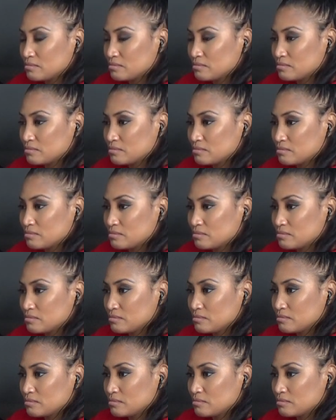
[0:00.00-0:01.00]

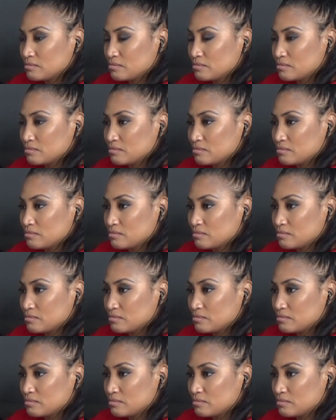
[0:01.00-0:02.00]

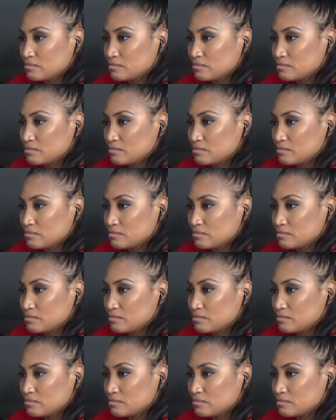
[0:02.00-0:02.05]
This person isn't speaking.